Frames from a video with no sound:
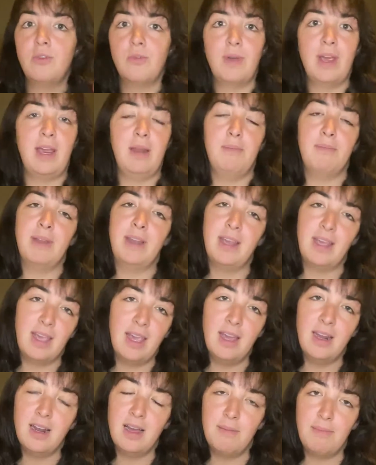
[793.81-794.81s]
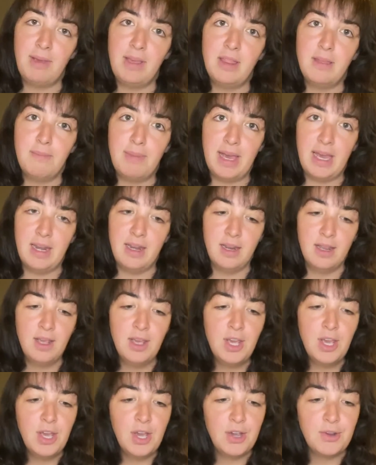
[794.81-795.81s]
great, but it cannot be the bed,
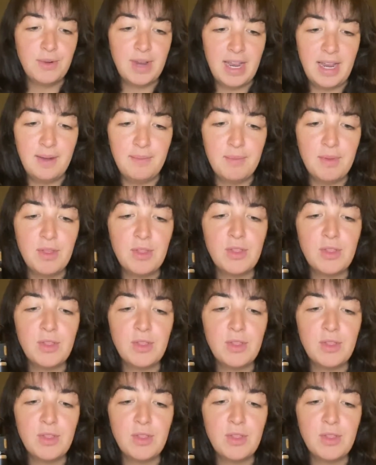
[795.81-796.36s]
all right?